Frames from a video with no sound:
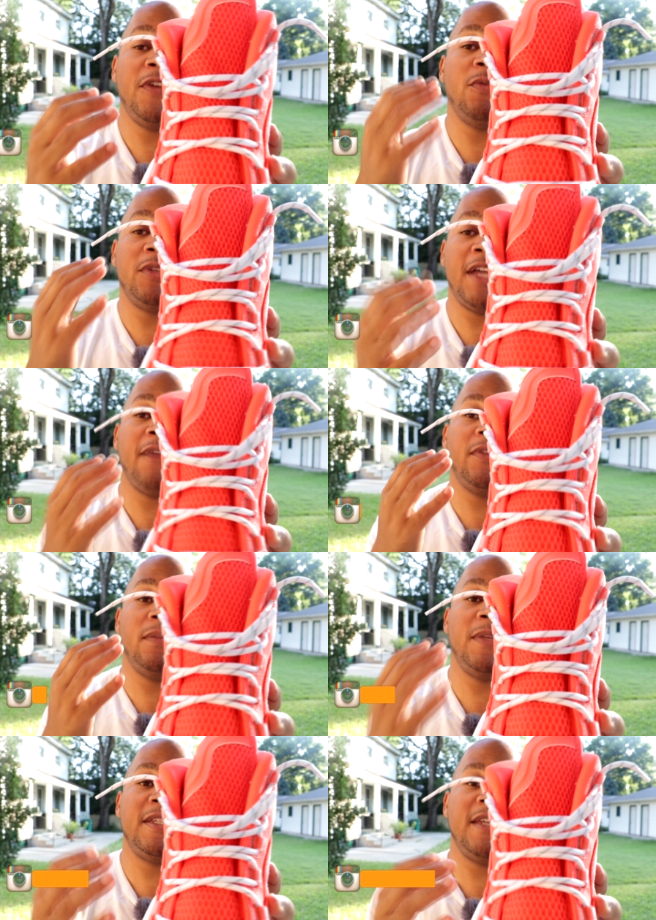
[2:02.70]
feet will definitely
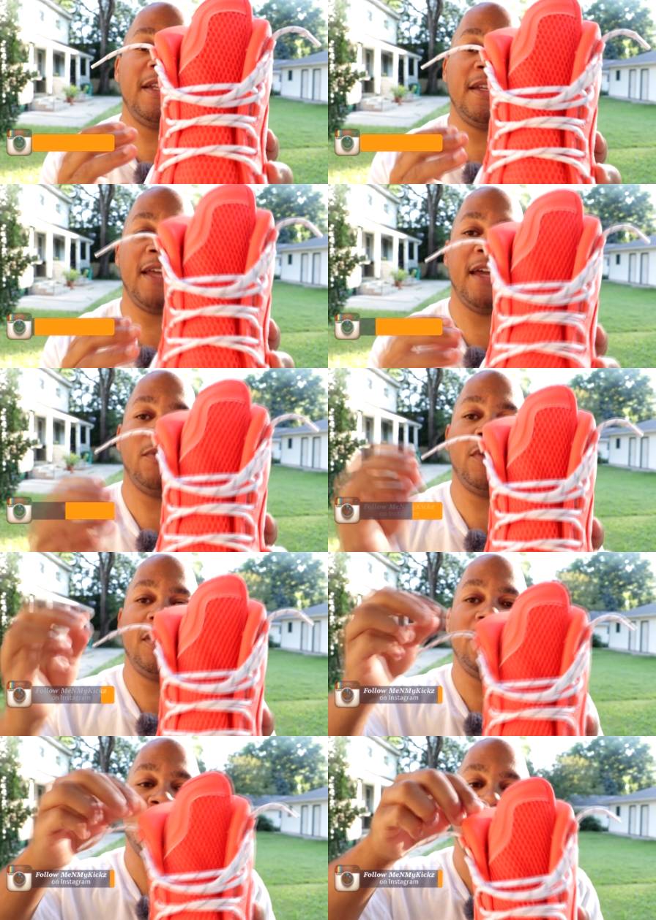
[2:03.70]
be seen at night with
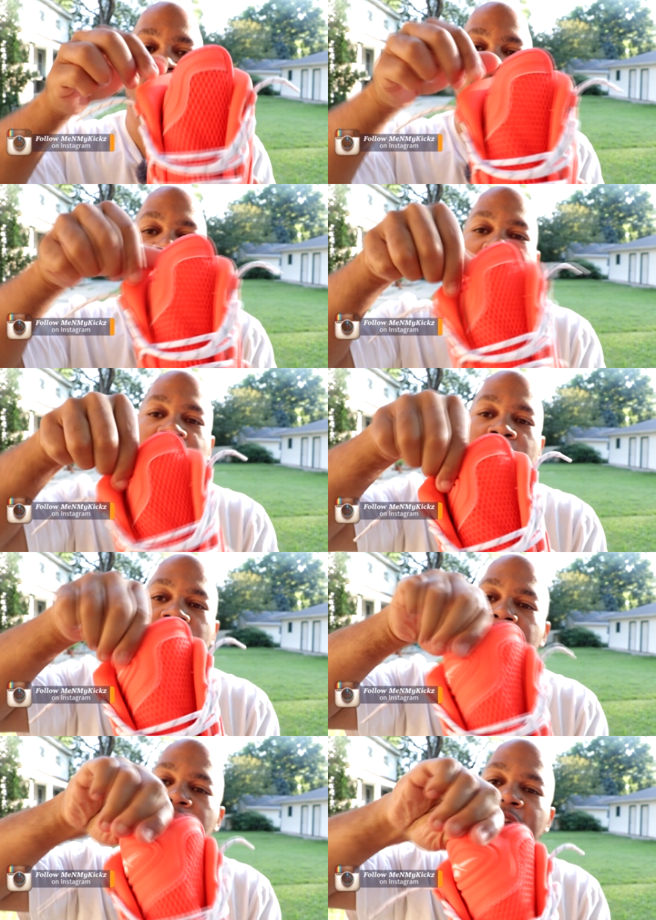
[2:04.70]
these shoes.
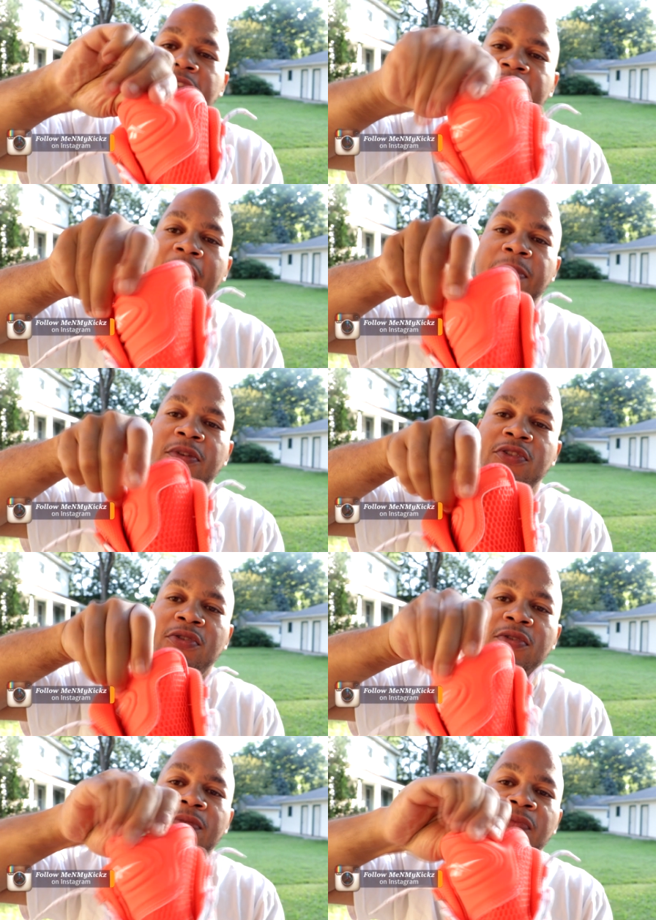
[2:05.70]
Going towards the top of the
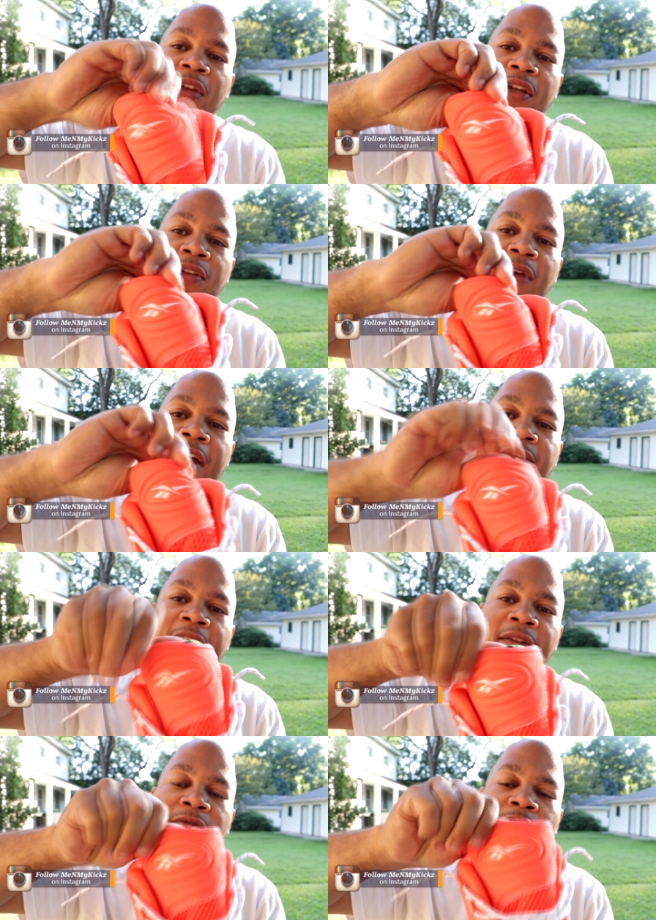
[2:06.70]
shoe, you have
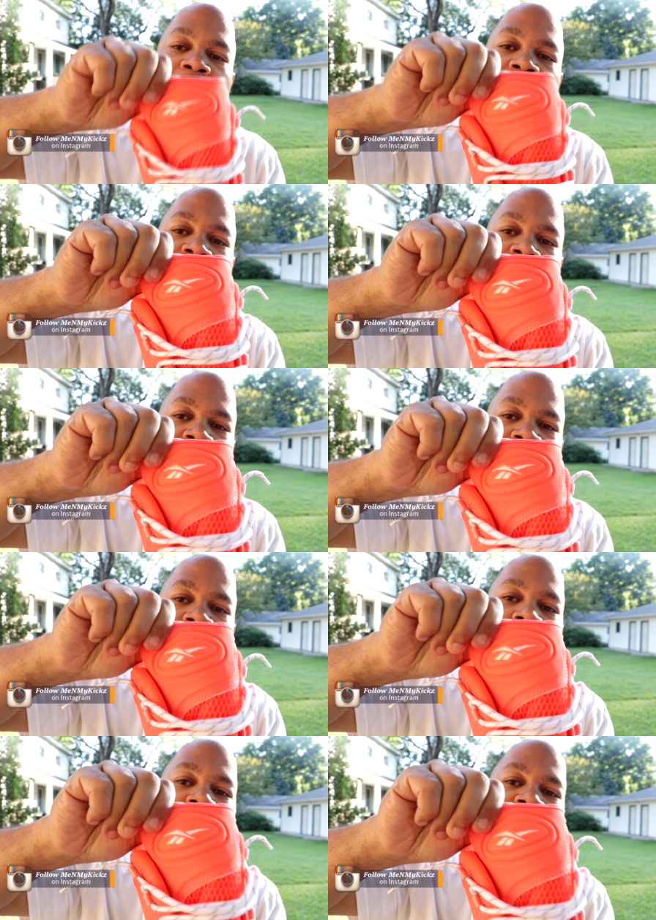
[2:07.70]
that Reebok Vector logo